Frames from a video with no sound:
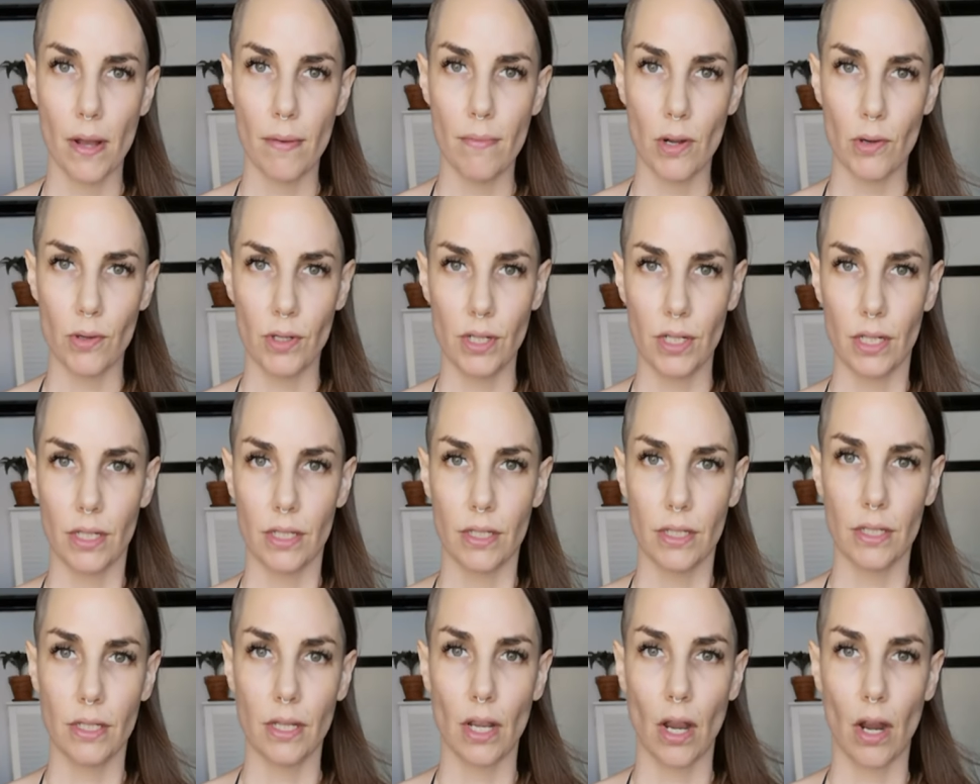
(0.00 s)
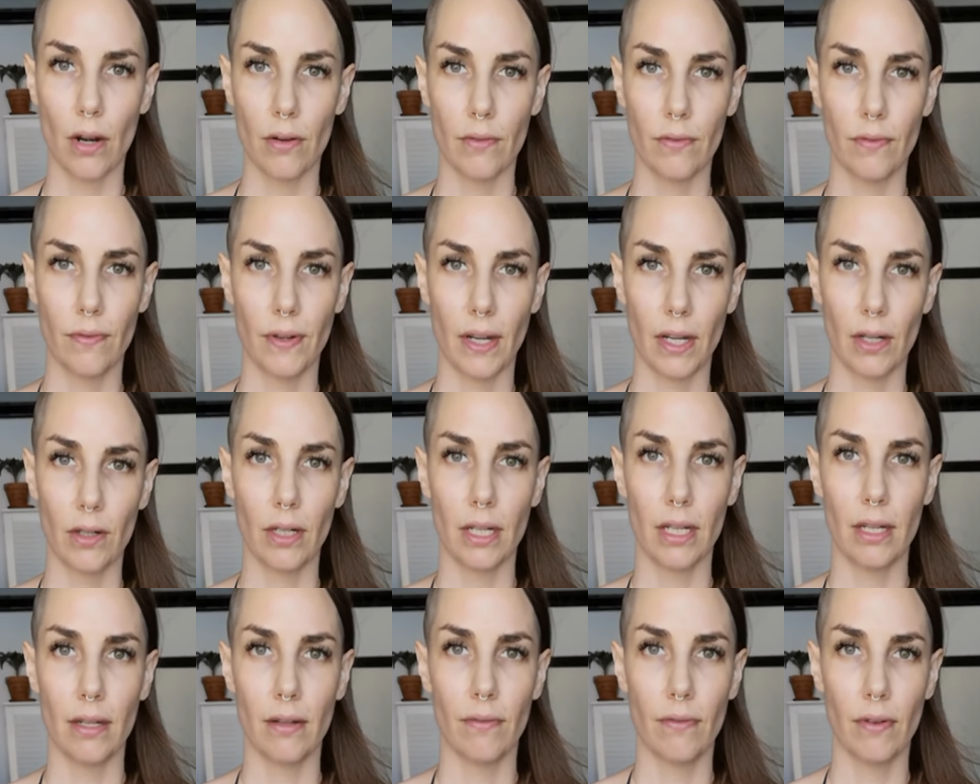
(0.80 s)
emotions are
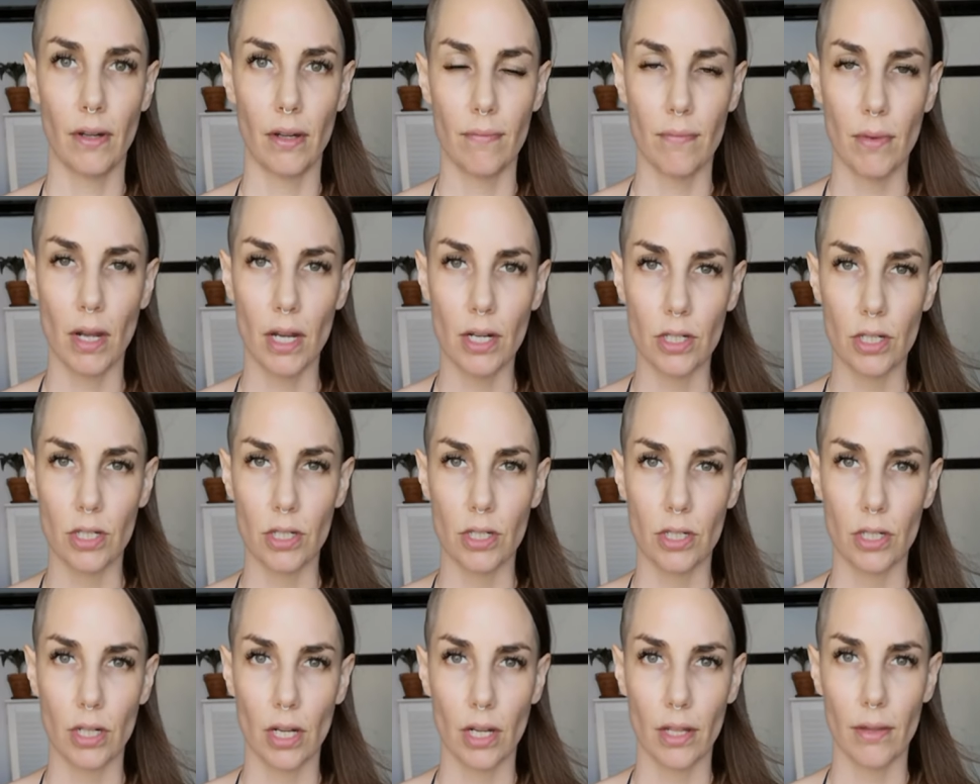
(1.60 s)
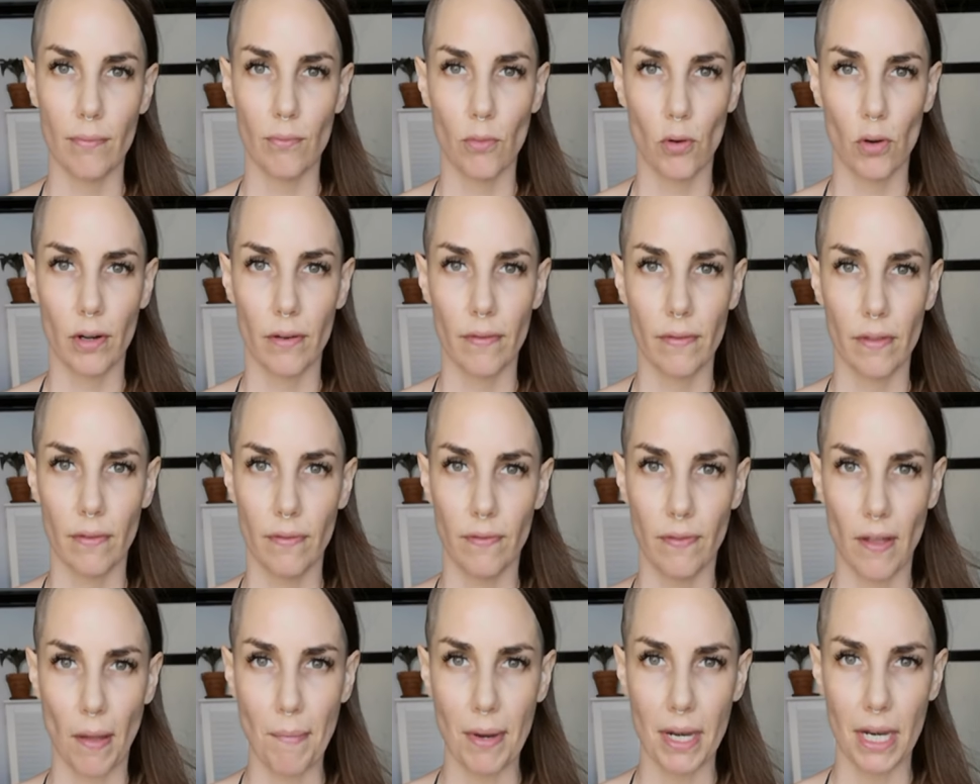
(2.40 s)
very, very much more of the
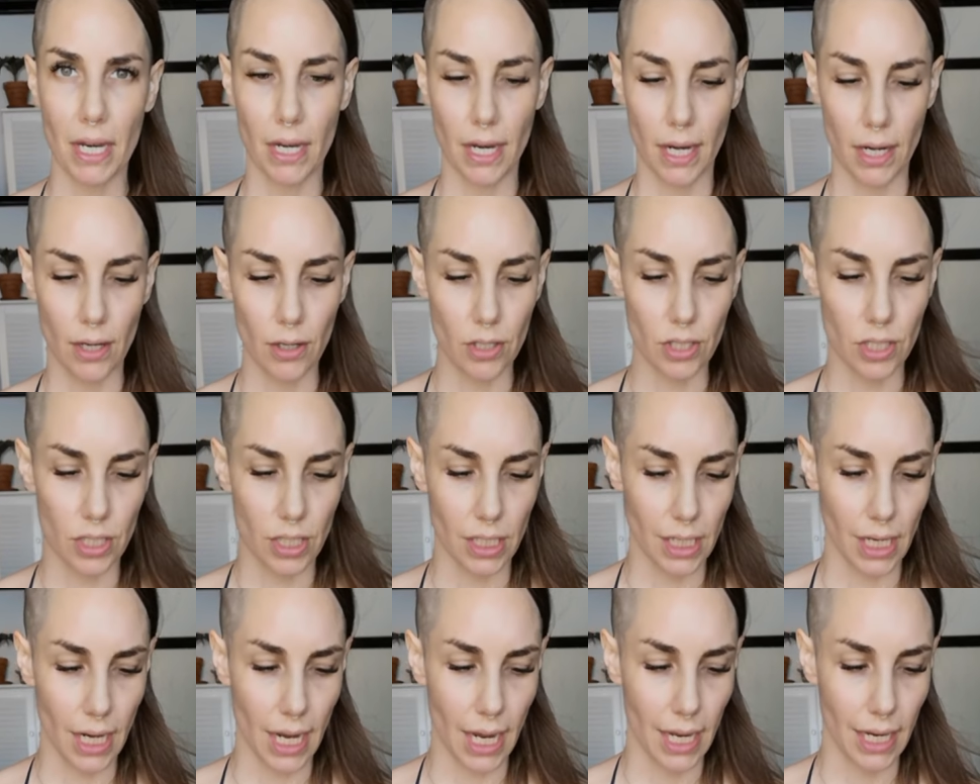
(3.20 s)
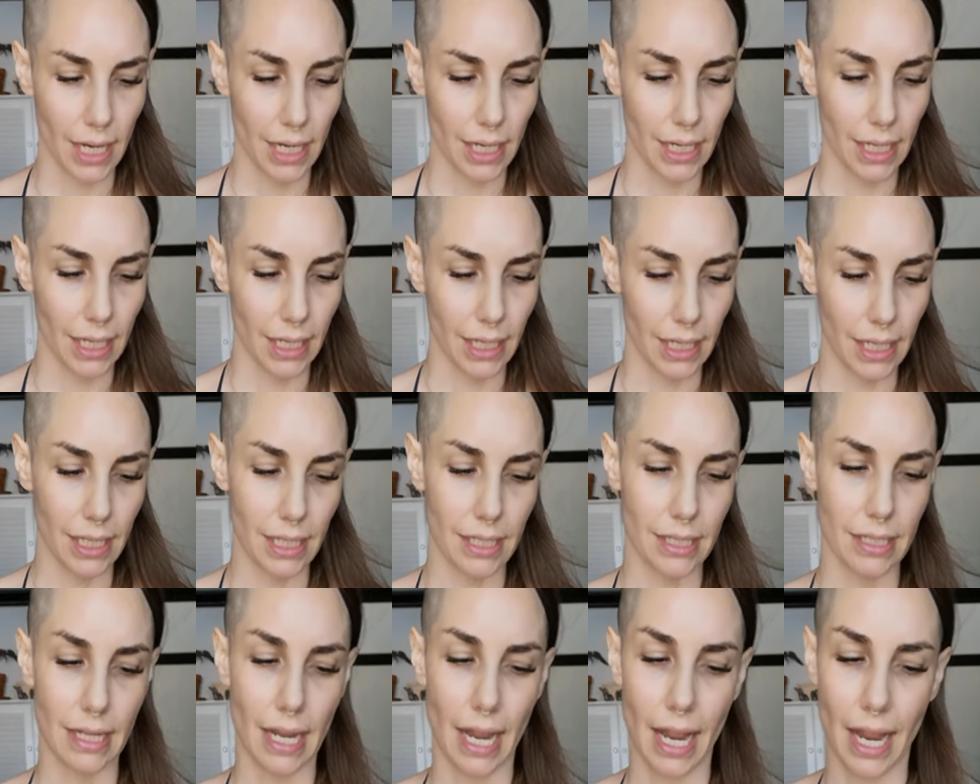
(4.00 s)
feminine energy, and it
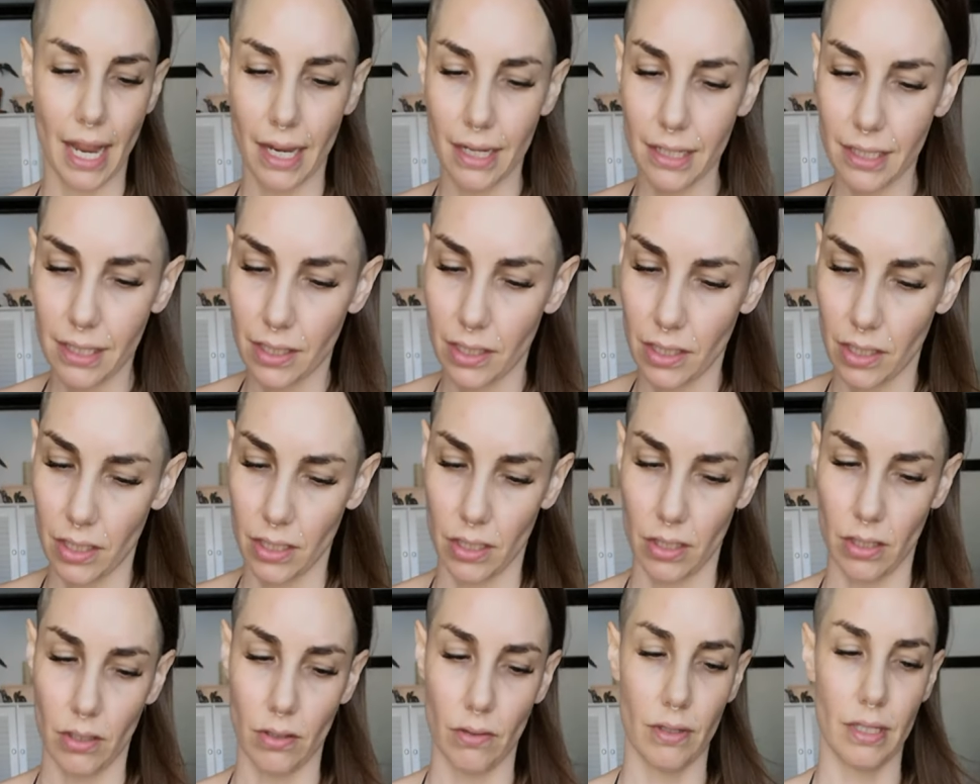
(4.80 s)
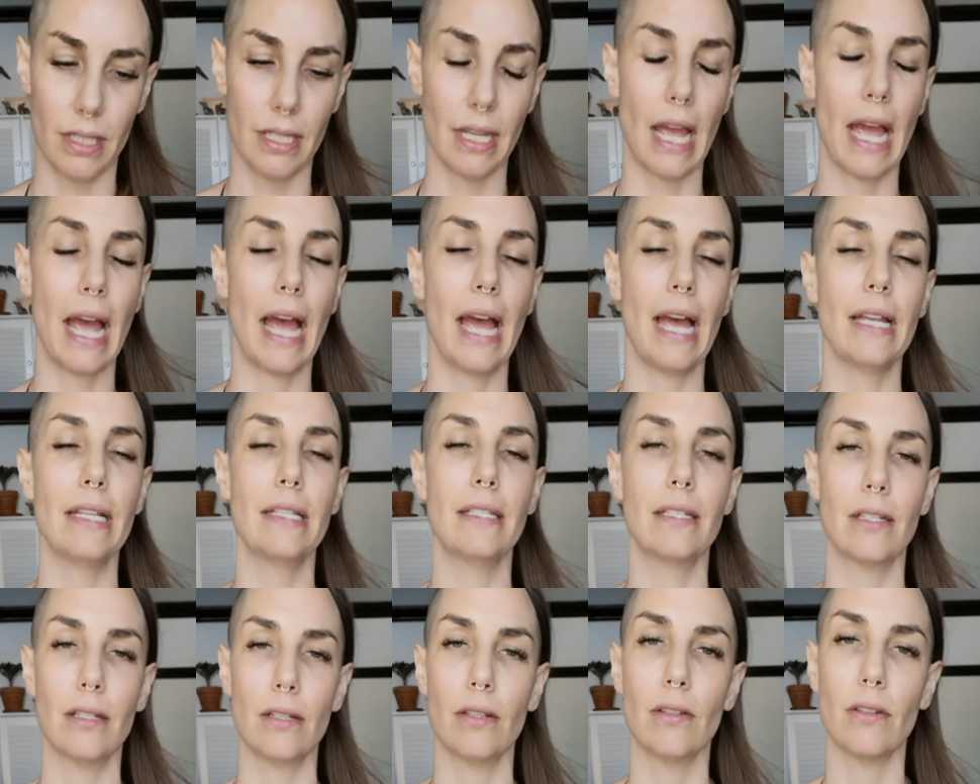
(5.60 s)
is asking you, it's
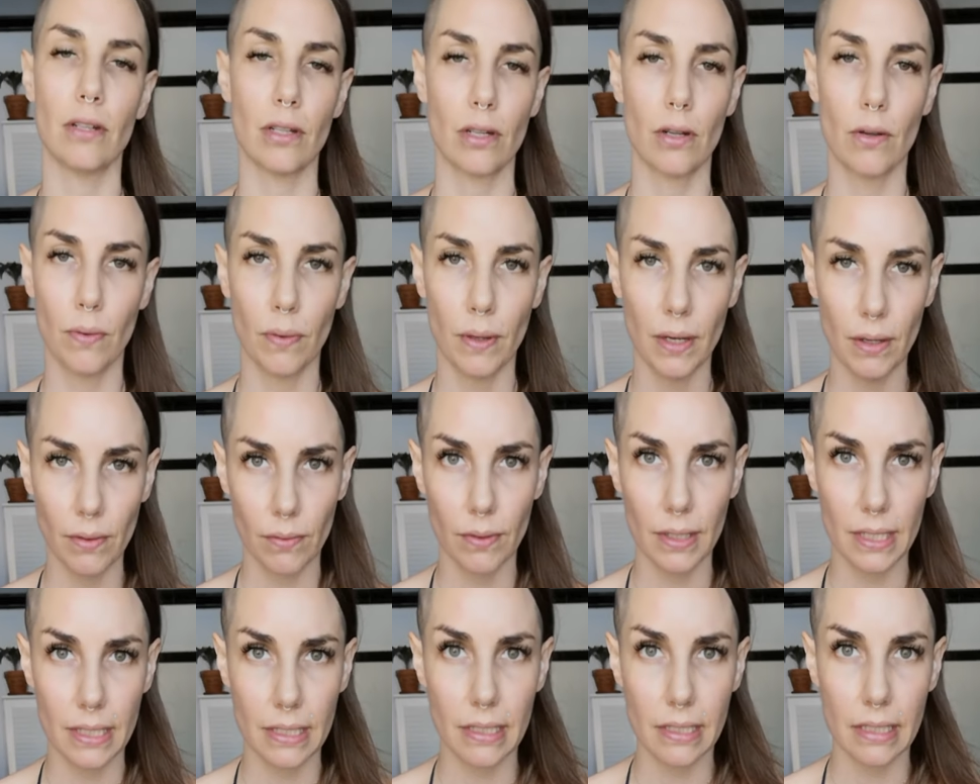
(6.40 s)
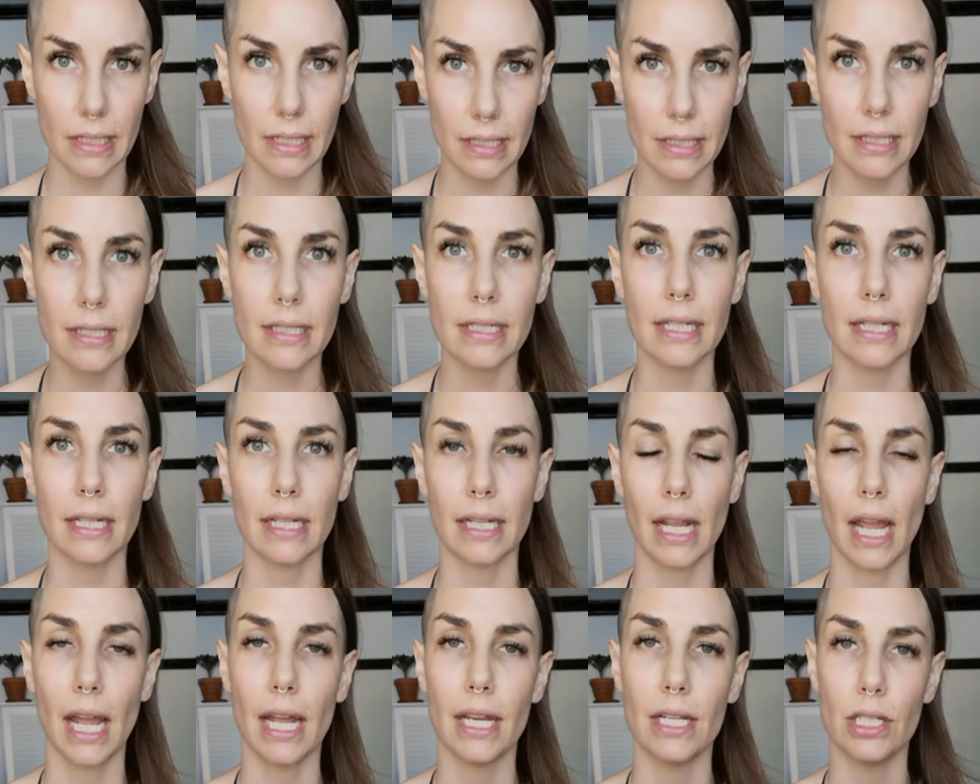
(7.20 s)
asking you to quit
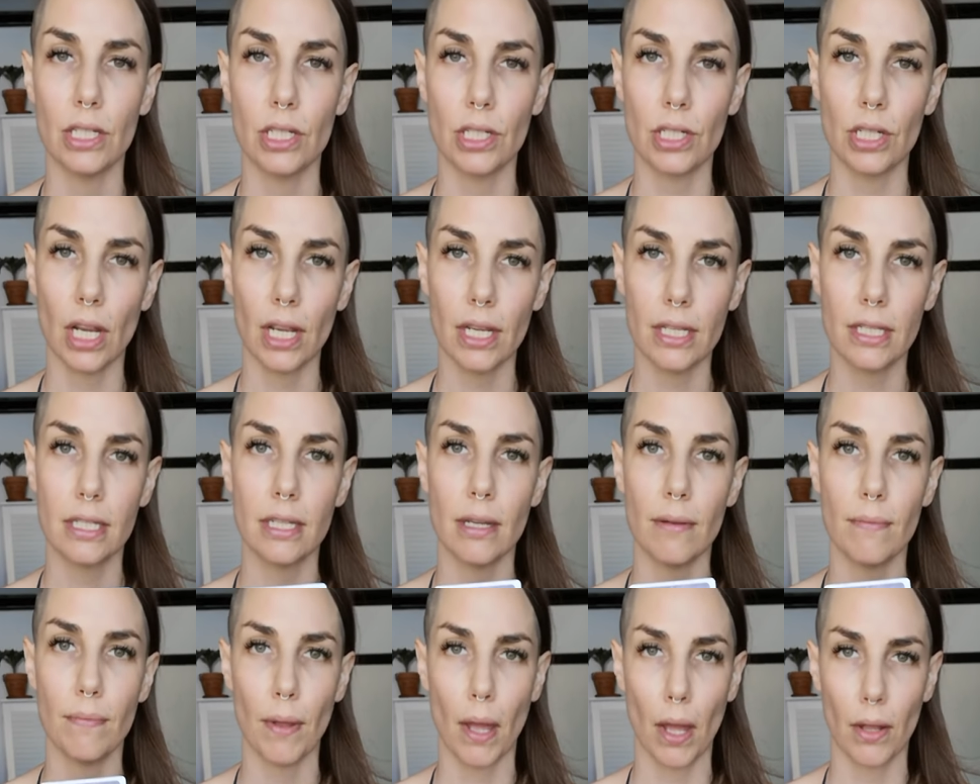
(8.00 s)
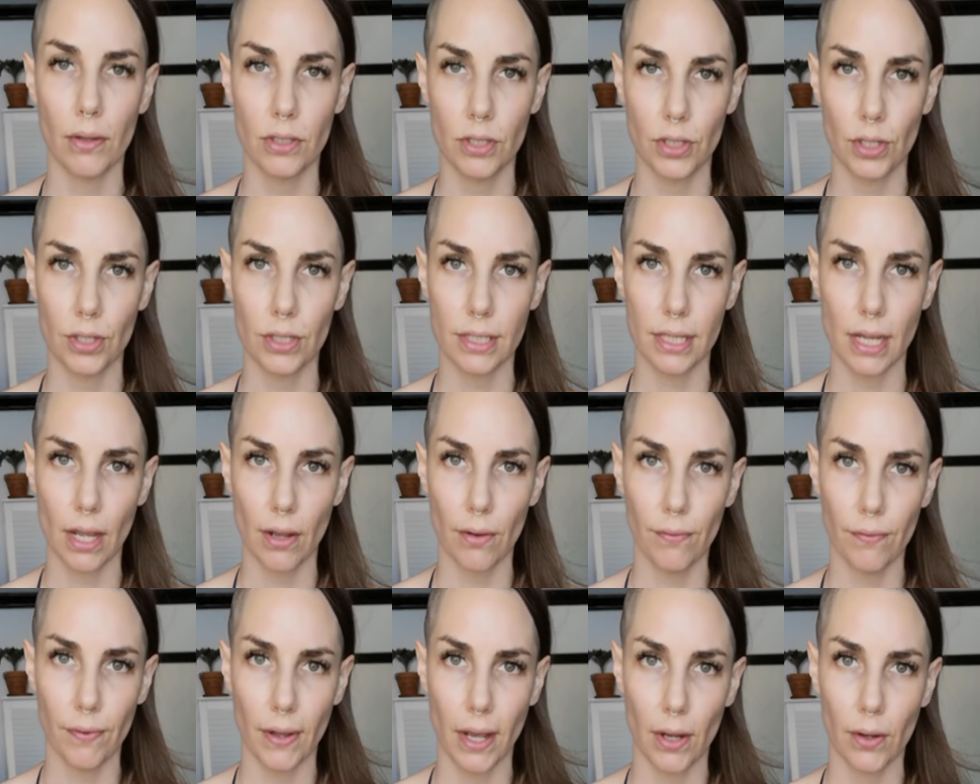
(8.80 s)
resisting and just bounce yourself
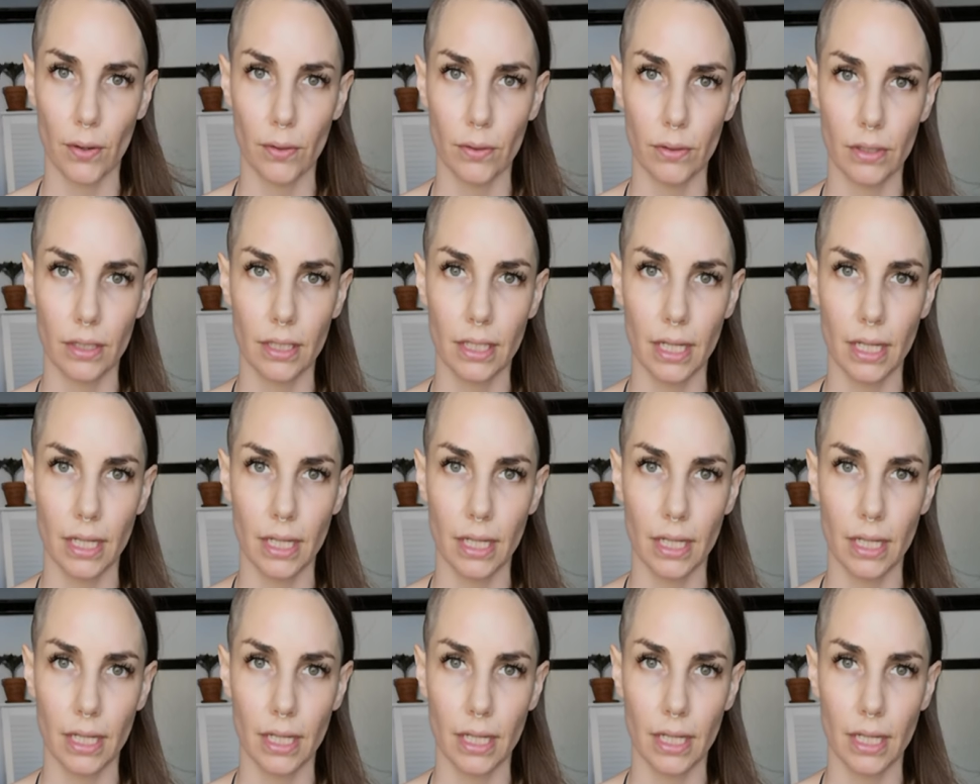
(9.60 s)
out.